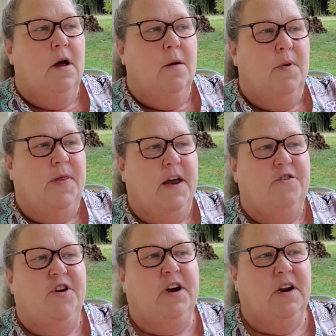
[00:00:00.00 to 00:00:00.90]
but then
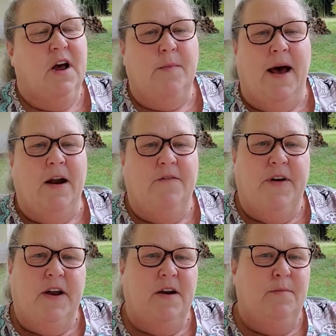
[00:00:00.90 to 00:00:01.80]
she could come out of
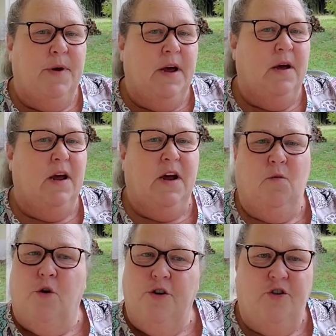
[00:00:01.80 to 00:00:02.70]
it and be in
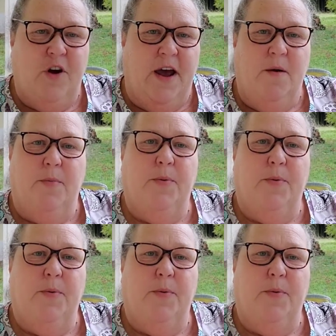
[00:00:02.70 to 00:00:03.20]
worse shape